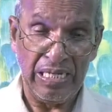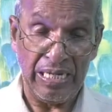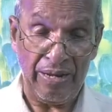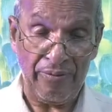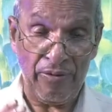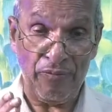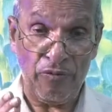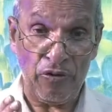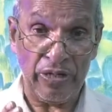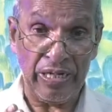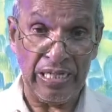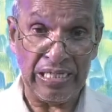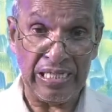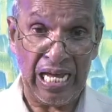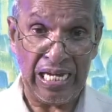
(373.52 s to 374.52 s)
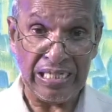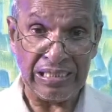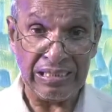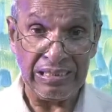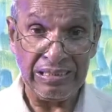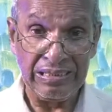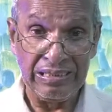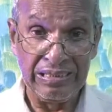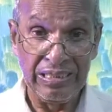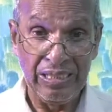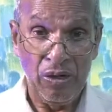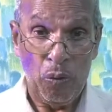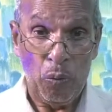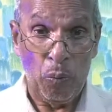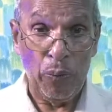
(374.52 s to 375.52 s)
Never forget that.
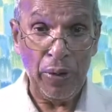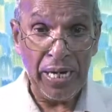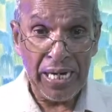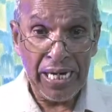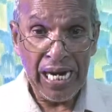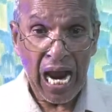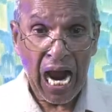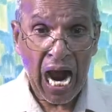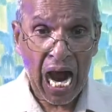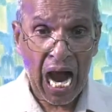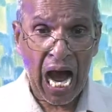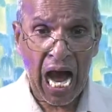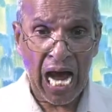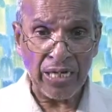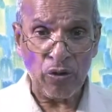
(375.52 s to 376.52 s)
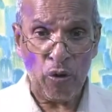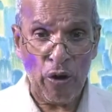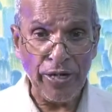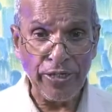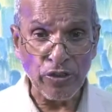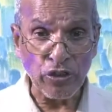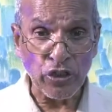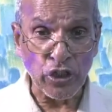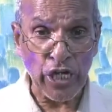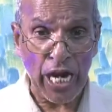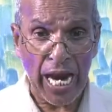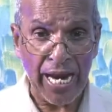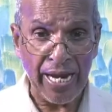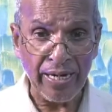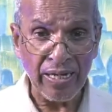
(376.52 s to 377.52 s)
We are going to
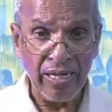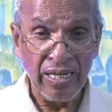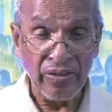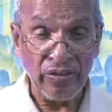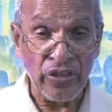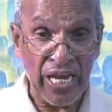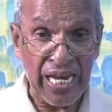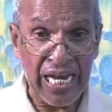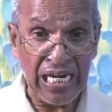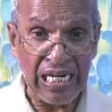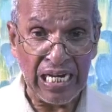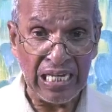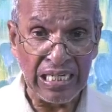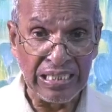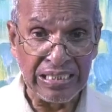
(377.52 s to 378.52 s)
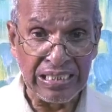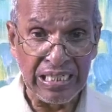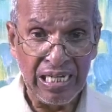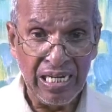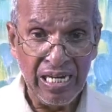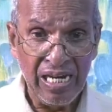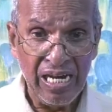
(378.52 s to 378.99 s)
share their guilt